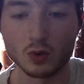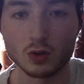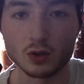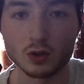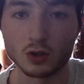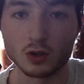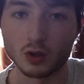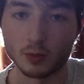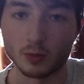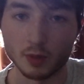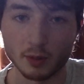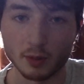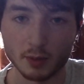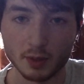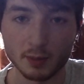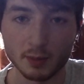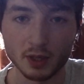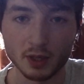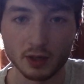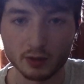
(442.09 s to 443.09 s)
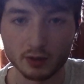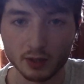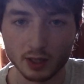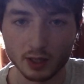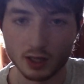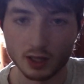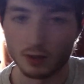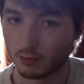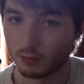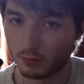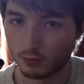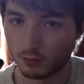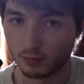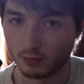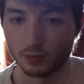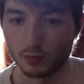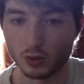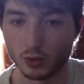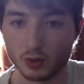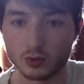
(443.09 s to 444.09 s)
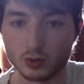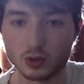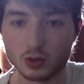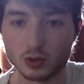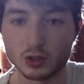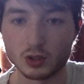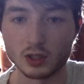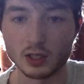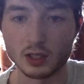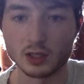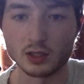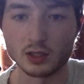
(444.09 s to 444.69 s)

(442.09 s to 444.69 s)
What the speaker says: Could have been a bit better again, but just testing